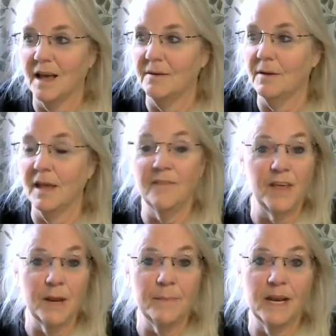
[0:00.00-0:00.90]
I If
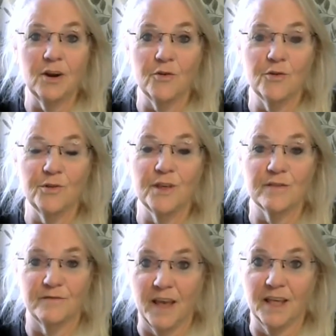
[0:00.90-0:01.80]
anybody knows who
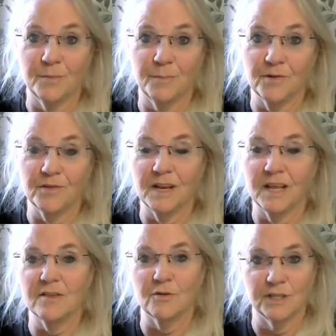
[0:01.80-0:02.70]
this faith person
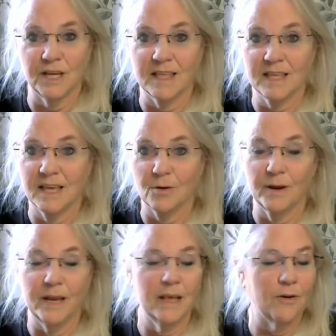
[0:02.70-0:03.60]
is or does get a
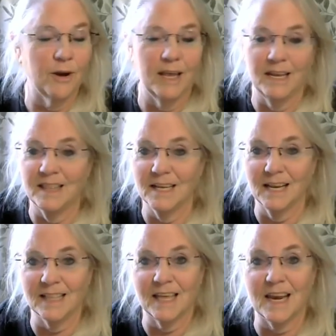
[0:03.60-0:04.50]
reading or anything
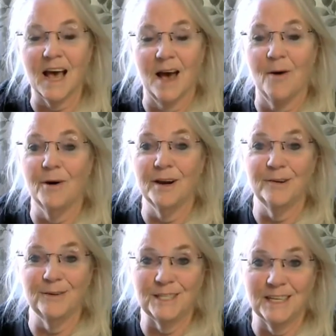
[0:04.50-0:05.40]
like that, I want to
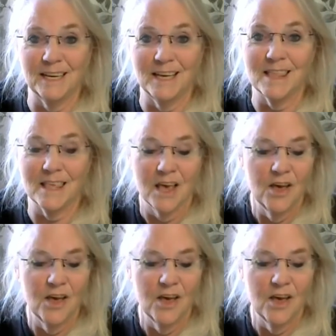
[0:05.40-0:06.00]
know who she is.